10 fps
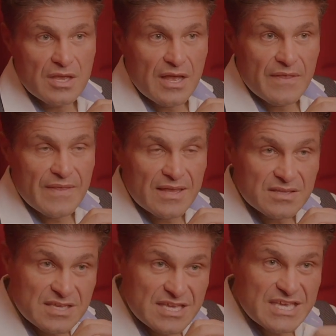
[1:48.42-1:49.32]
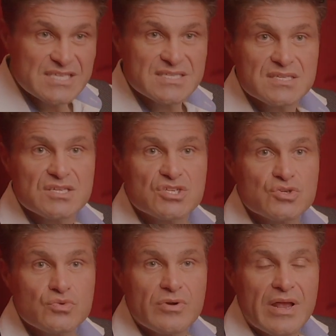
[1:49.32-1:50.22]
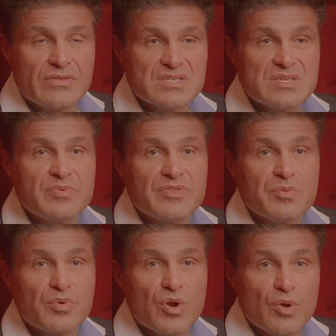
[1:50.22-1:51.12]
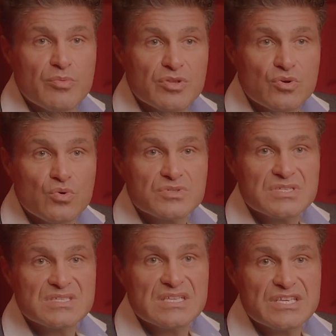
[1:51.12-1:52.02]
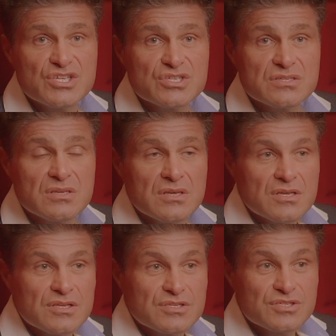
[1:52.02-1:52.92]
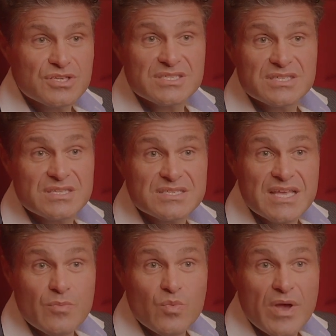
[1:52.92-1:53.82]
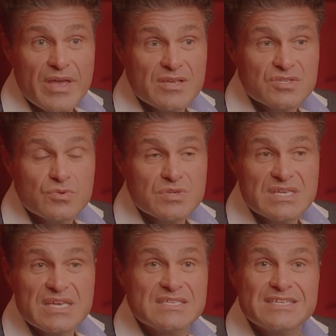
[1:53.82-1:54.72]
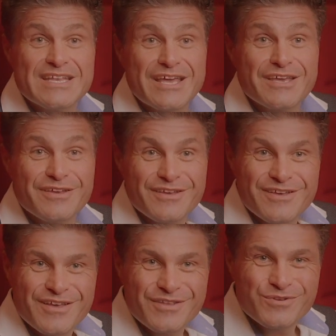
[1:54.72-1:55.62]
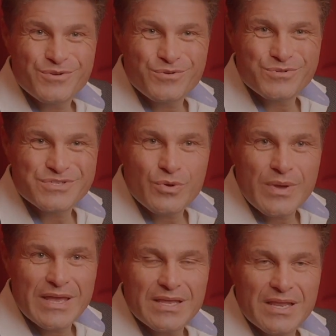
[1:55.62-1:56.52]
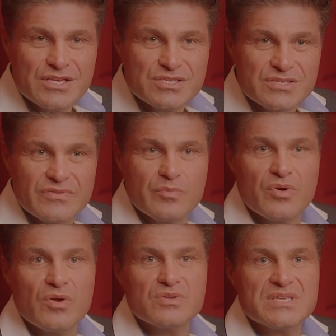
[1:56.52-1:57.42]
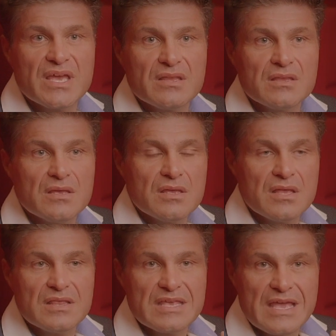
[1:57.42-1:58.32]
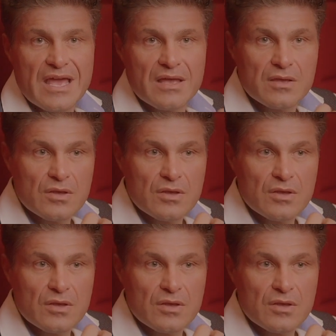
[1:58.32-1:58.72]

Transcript: and that heats the tissue around the tip of the probe and causes a lesion, just in the same way as you would heat an egg and cause coagulation of the protein in the egg,